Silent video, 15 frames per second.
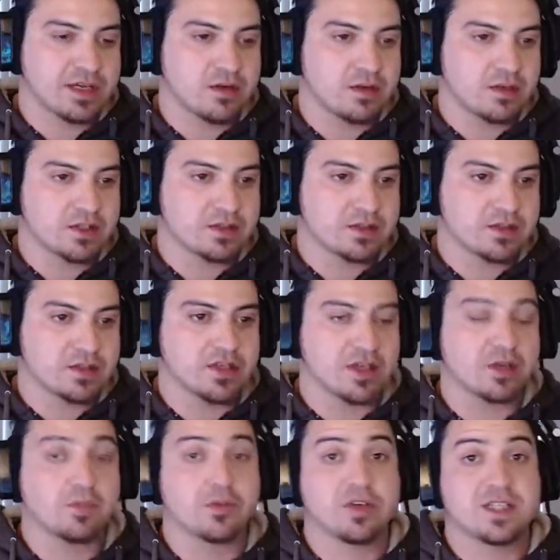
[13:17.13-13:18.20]
I just decided
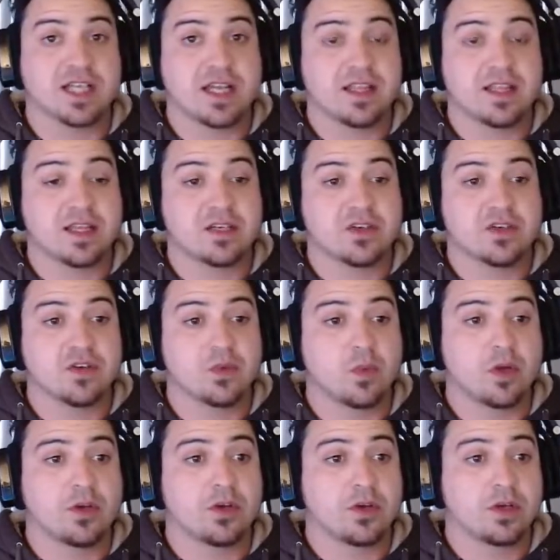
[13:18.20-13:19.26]
to put a tank there too, why
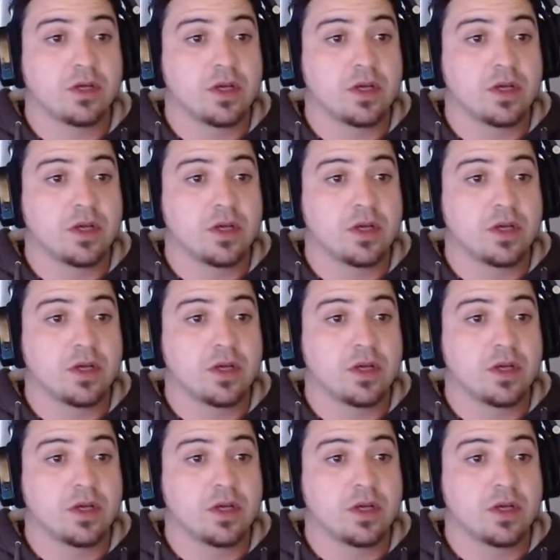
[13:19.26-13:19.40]
not?